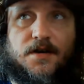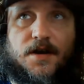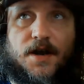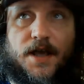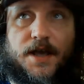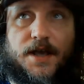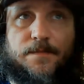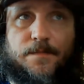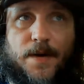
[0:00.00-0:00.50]

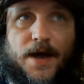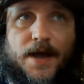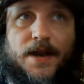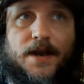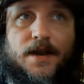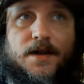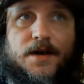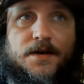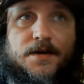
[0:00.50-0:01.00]
like a
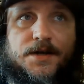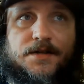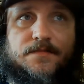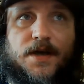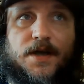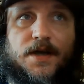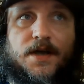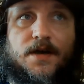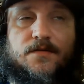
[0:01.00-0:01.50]
pillar in
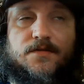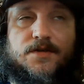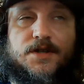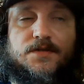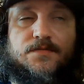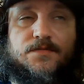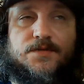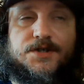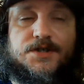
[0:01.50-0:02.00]
my
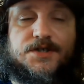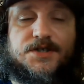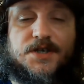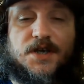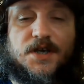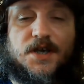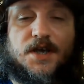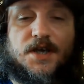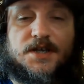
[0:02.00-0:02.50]
audit, which
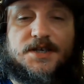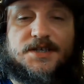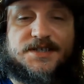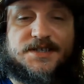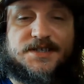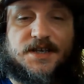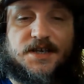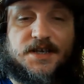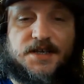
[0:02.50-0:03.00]
is
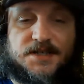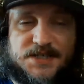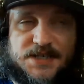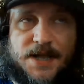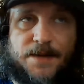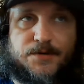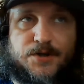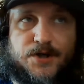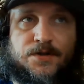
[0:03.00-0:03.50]

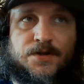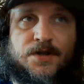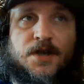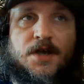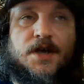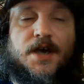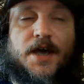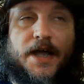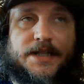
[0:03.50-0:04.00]
snapshot,
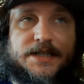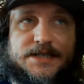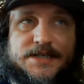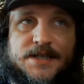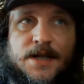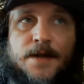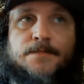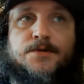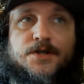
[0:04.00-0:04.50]
and
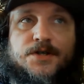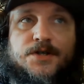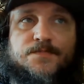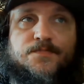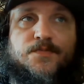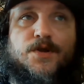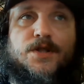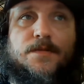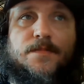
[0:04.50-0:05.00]
snapshot is
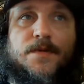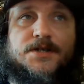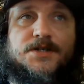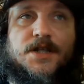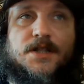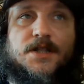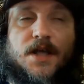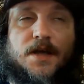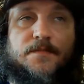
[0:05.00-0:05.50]
pretty much
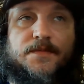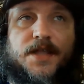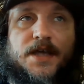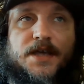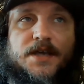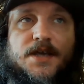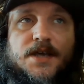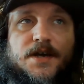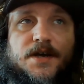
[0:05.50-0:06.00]
that I'm
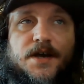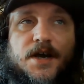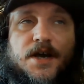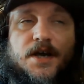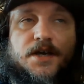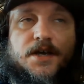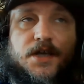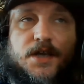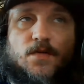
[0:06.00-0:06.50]
taking
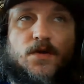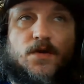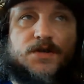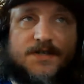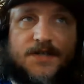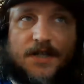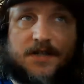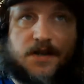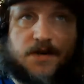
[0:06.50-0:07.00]

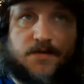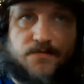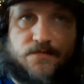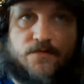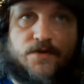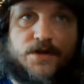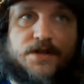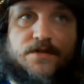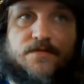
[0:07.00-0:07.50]
keywords that are
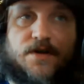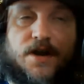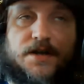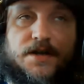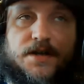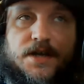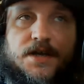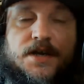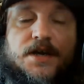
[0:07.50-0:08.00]
already
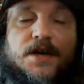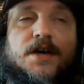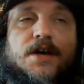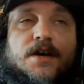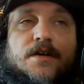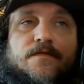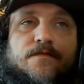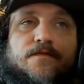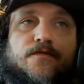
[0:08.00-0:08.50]
ranking
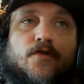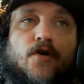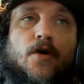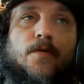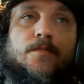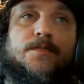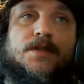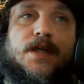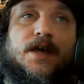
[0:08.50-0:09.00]

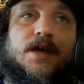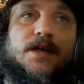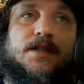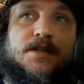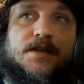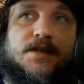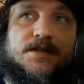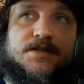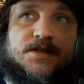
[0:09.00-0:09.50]
from
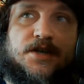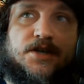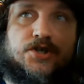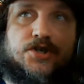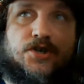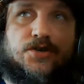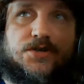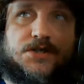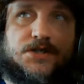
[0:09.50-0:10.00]
the
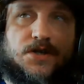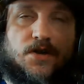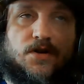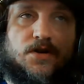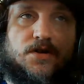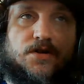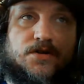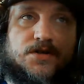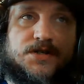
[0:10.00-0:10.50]
search
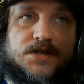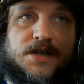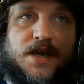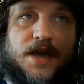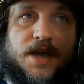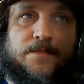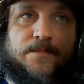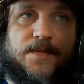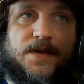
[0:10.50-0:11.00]
console using
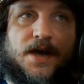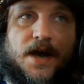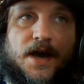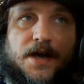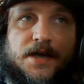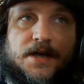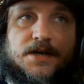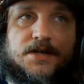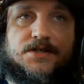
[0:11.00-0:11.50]

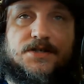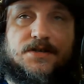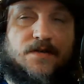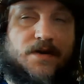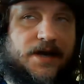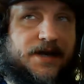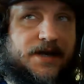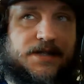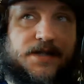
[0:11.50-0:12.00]
API,
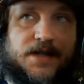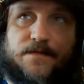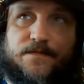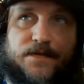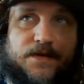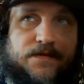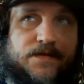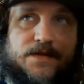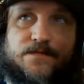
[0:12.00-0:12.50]
so I can
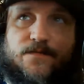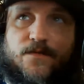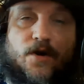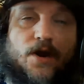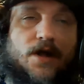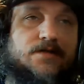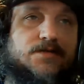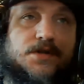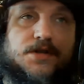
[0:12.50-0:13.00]
have even
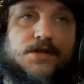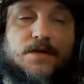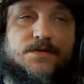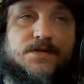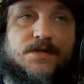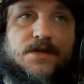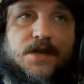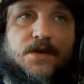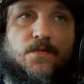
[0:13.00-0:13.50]

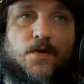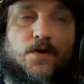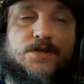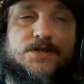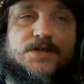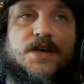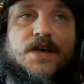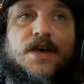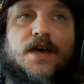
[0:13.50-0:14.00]
400,000
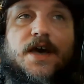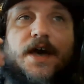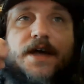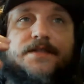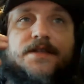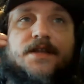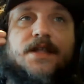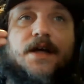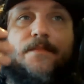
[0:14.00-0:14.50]
keywords,
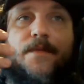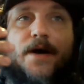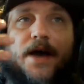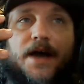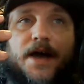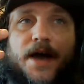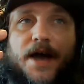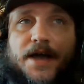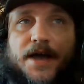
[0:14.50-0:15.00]
and then
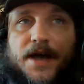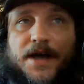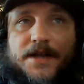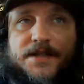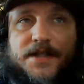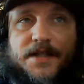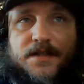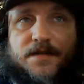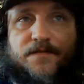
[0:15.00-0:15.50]
I
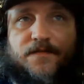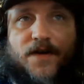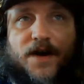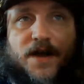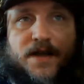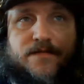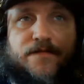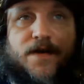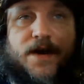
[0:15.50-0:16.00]

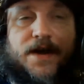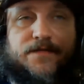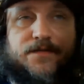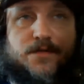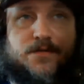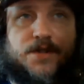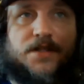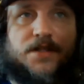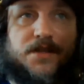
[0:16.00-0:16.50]
identify 5
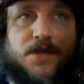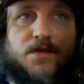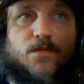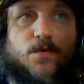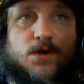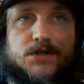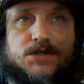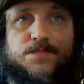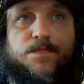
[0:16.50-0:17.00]
to 10
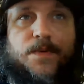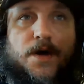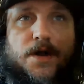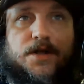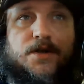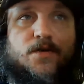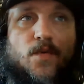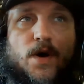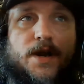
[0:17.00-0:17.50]
keywords per
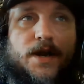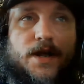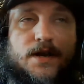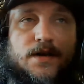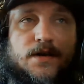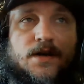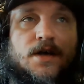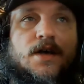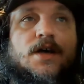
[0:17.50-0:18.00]

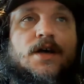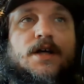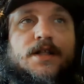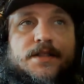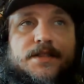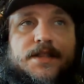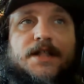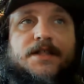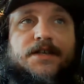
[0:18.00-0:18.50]
URL
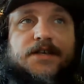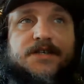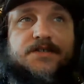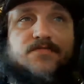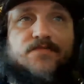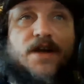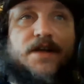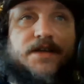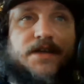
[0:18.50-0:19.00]
that
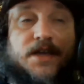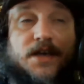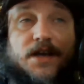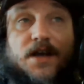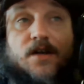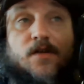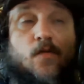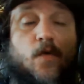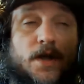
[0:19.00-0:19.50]
is ranking
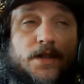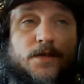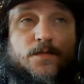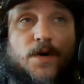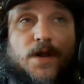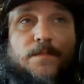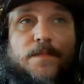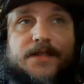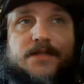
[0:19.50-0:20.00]
quite
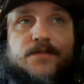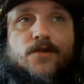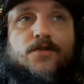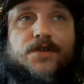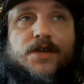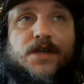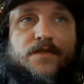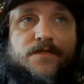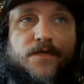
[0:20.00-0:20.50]
well but
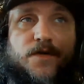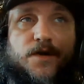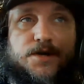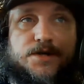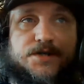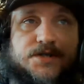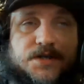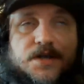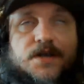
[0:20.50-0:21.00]
not yet
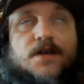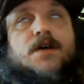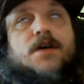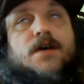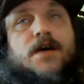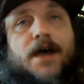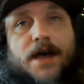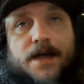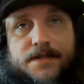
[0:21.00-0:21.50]
first,
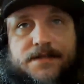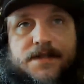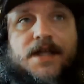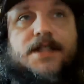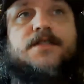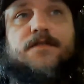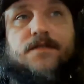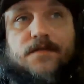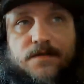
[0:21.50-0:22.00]
and
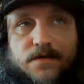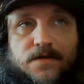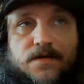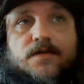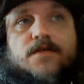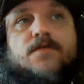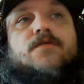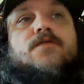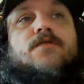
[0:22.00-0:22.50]
then
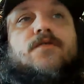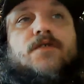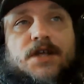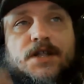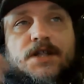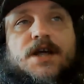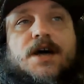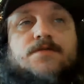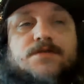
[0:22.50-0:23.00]

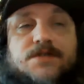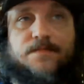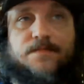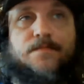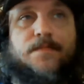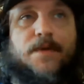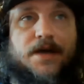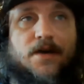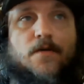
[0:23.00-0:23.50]
in-house
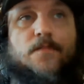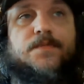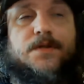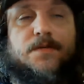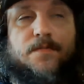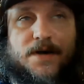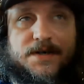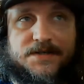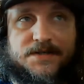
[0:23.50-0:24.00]
may
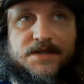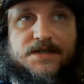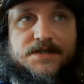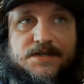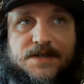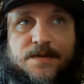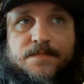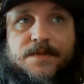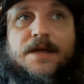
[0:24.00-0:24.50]
optimize this.
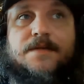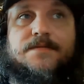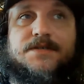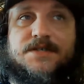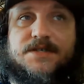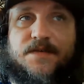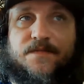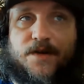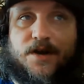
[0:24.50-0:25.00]
Sometimes
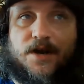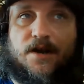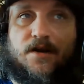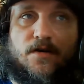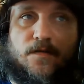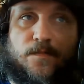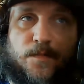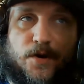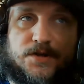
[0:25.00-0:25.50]
it's a very
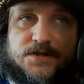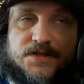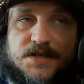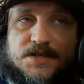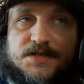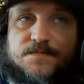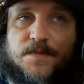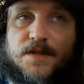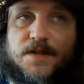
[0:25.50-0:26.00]
long
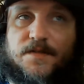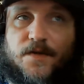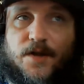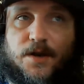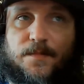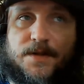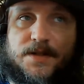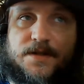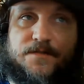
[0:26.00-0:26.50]
process, but
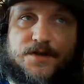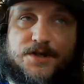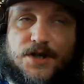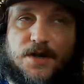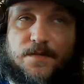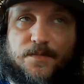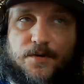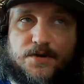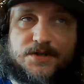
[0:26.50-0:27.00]
very
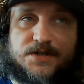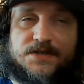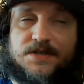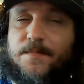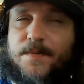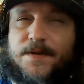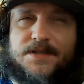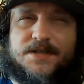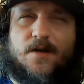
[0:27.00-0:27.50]
beneficial process.
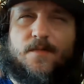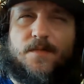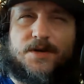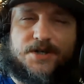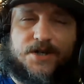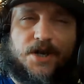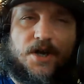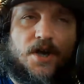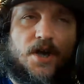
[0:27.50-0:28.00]
Depends how
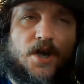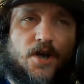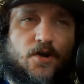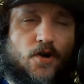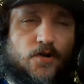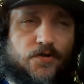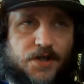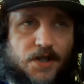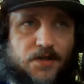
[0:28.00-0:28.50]
much
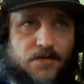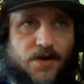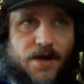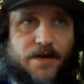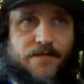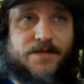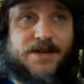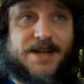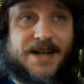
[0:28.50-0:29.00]
content you
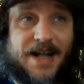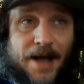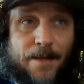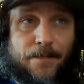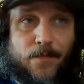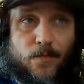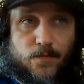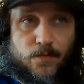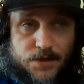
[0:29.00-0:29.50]
have.
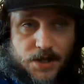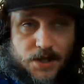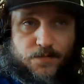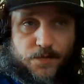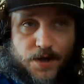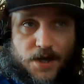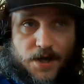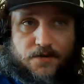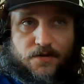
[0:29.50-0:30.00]
Gap that
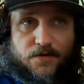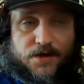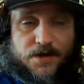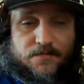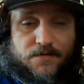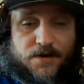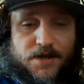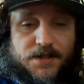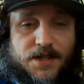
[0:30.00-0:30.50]
we are
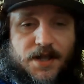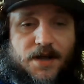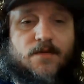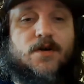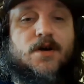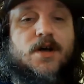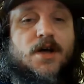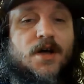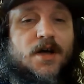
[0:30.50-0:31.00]
talking right
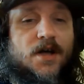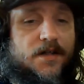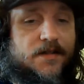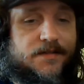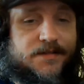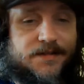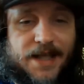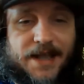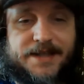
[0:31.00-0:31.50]
now,
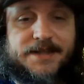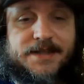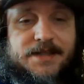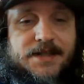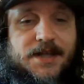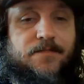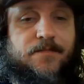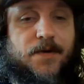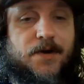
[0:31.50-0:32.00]

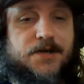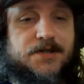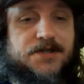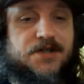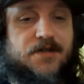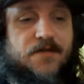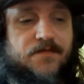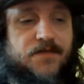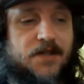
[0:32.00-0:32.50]

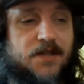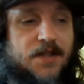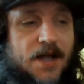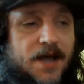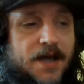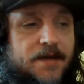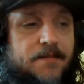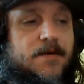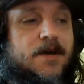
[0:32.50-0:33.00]
99% of the
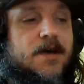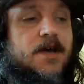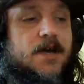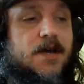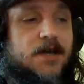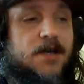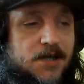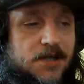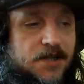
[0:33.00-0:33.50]
time,
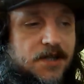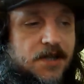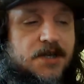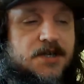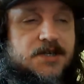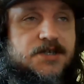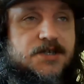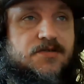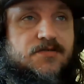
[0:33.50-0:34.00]
it
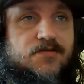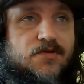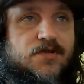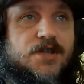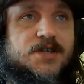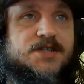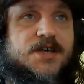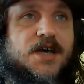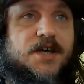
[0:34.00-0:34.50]
is to
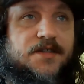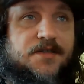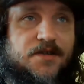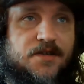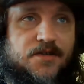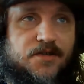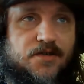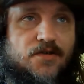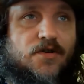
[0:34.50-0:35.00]
design
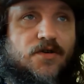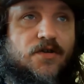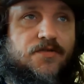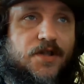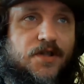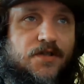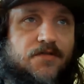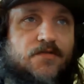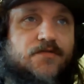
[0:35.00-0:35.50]
new
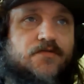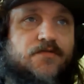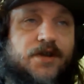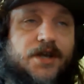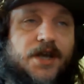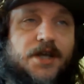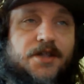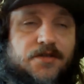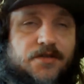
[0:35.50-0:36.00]
content, to
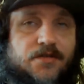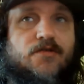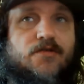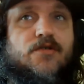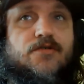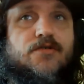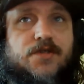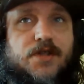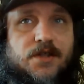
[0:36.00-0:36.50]
create new
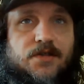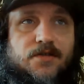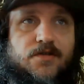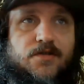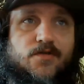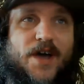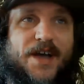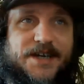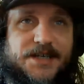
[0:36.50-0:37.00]
content,
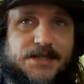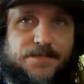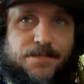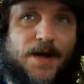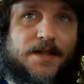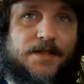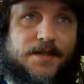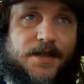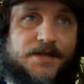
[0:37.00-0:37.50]
to
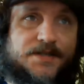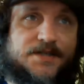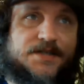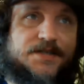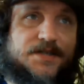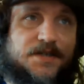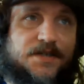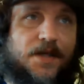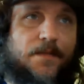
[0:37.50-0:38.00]
expand
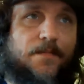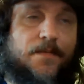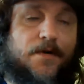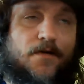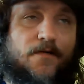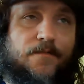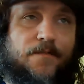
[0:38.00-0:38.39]
existing number of